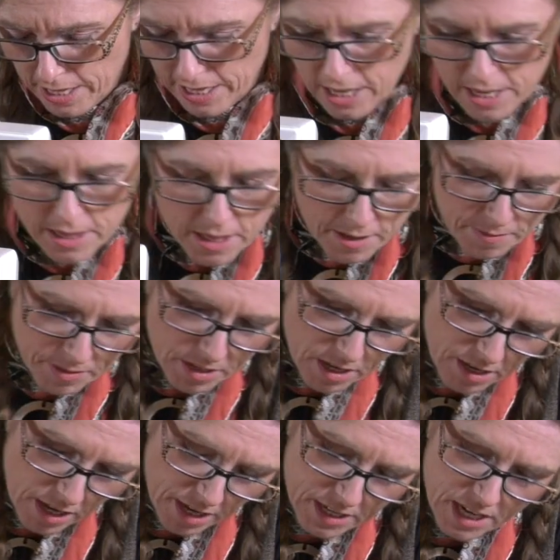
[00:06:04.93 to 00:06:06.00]
And like
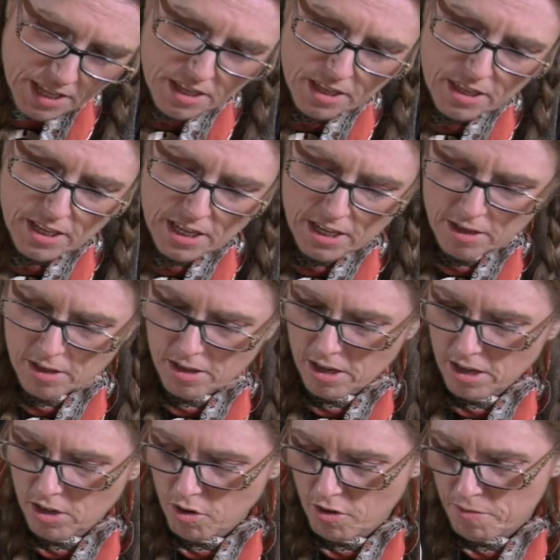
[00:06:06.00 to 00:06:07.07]
another thing
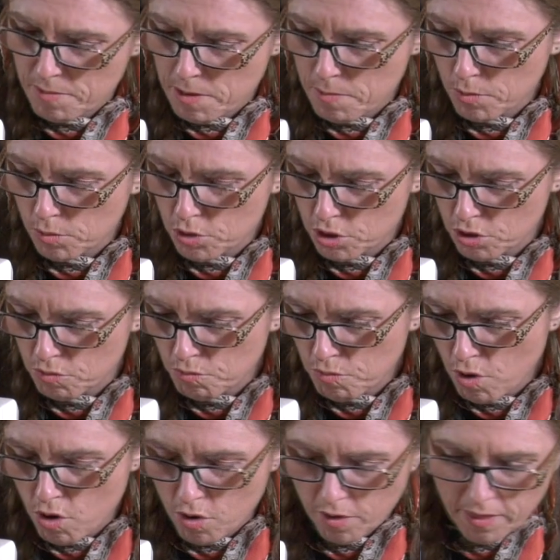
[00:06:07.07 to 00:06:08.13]
a lot of people do
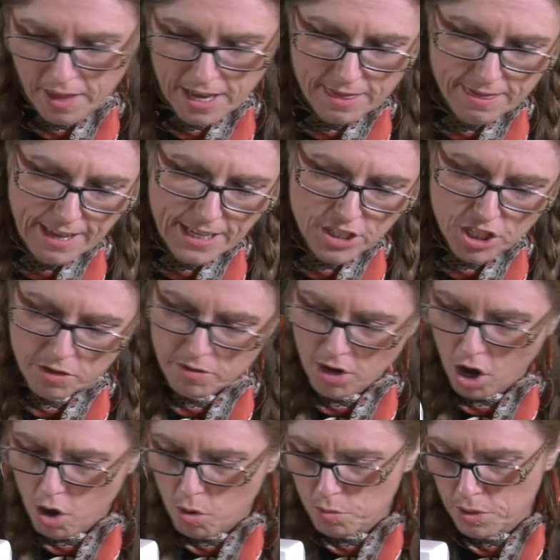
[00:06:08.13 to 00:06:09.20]
wrong, they don't
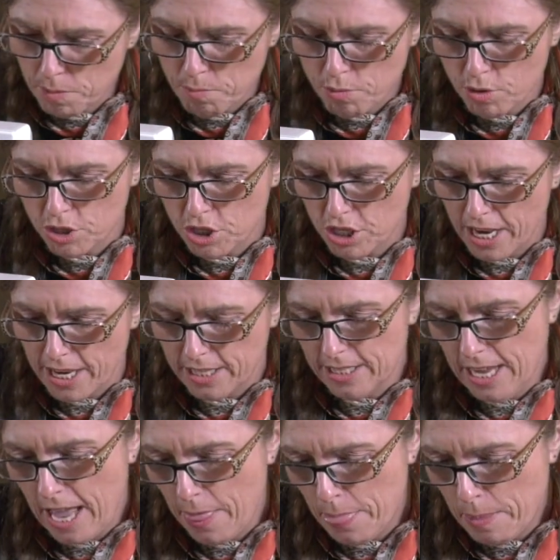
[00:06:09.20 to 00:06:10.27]
hold the
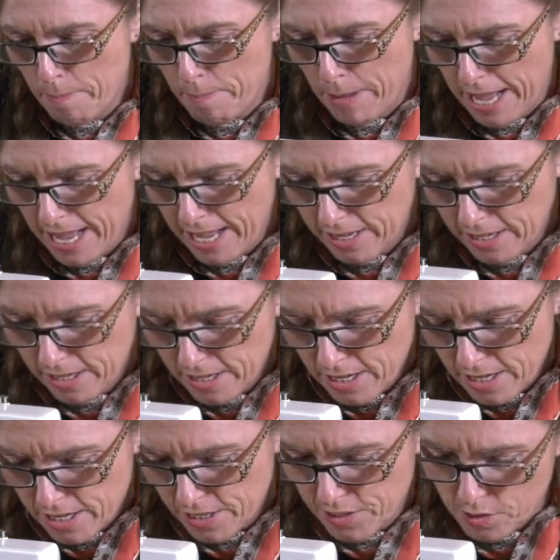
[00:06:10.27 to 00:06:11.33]
project at the back.
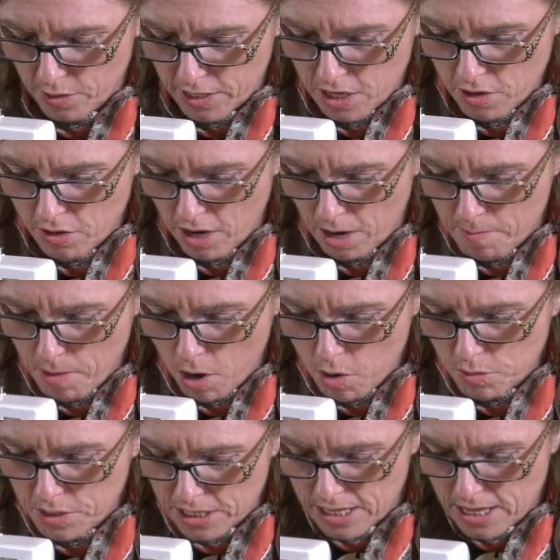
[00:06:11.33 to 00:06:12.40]
So I know I'm
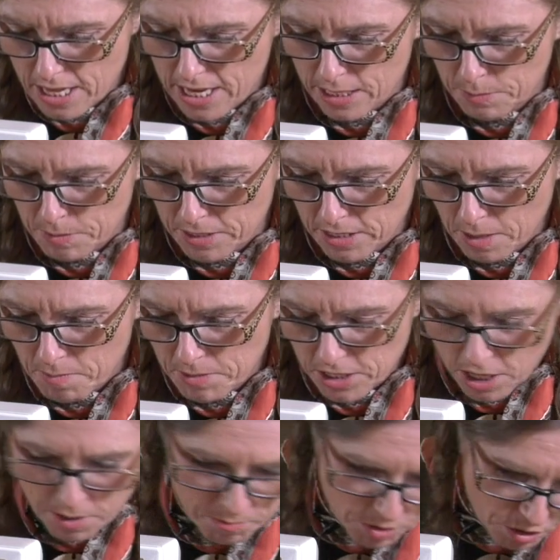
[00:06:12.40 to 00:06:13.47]
holding this, but
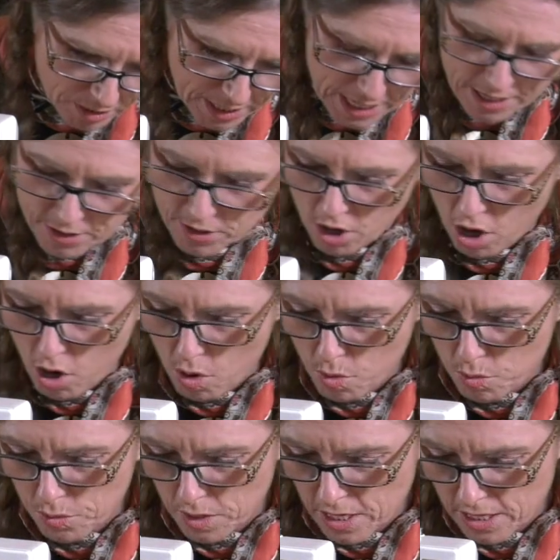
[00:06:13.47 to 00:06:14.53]
sometimes you need to
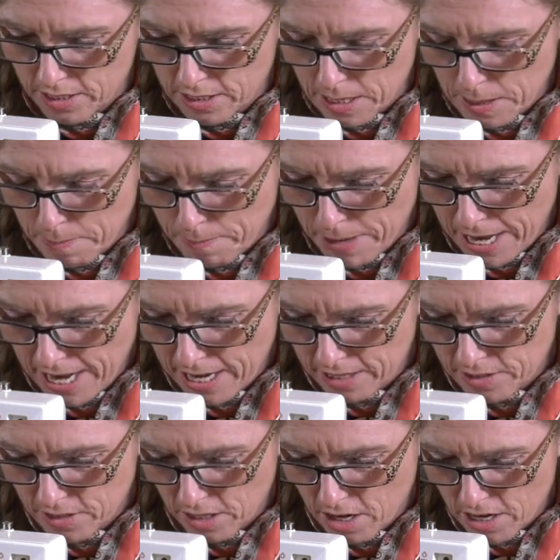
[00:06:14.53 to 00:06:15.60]
hold this at the
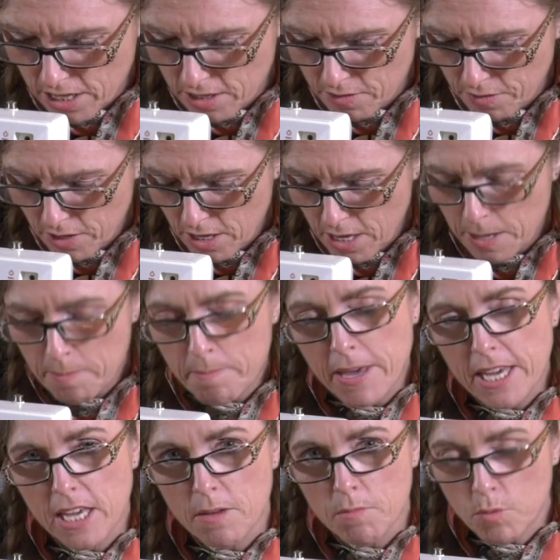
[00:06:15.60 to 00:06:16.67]
back to kind of
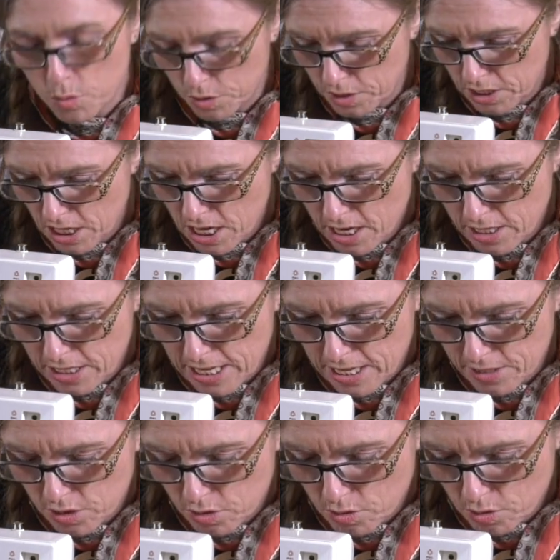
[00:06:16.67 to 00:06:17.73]
make it more sturdy
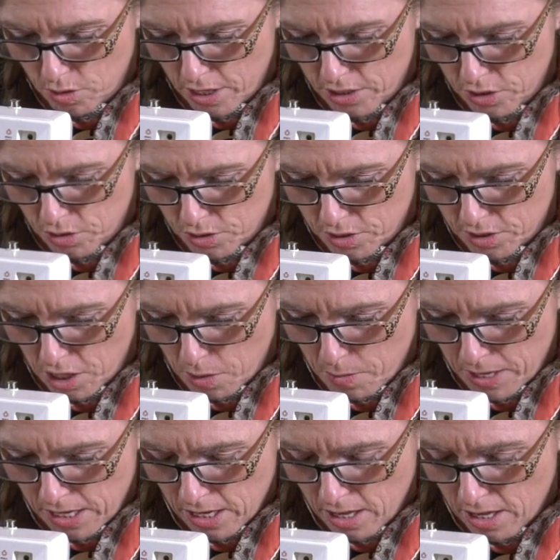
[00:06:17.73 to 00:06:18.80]
as you're
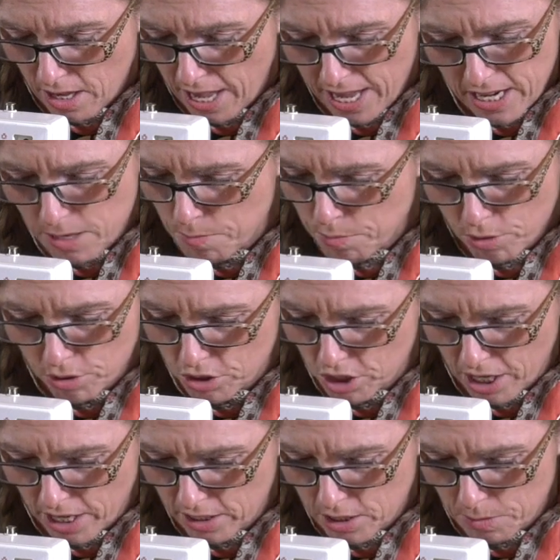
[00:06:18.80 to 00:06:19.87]
sewing. Any
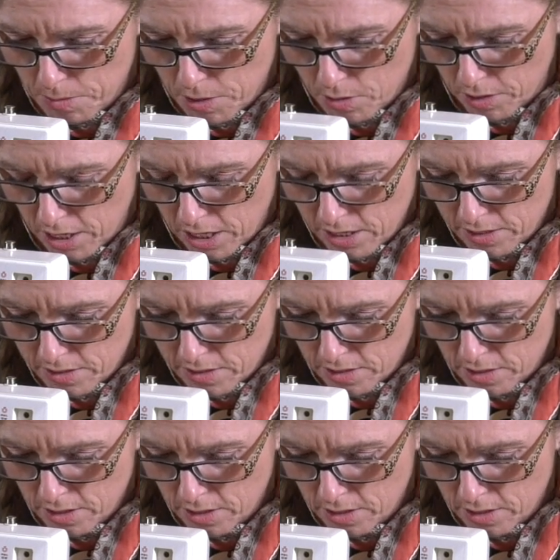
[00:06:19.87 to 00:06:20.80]
project, to be honest.